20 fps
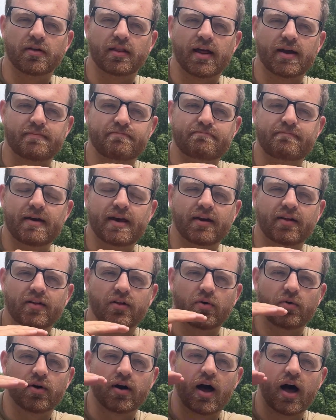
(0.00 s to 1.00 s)
like middle
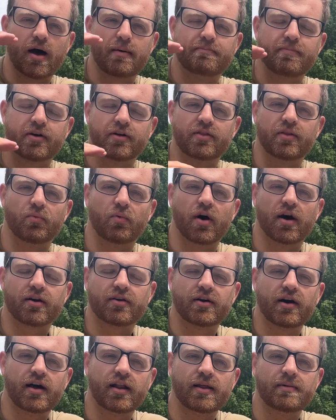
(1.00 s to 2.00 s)
or upper in the water
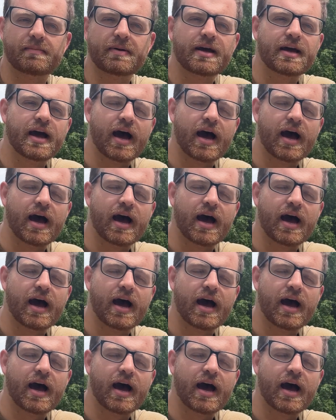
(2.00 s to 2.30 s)
column,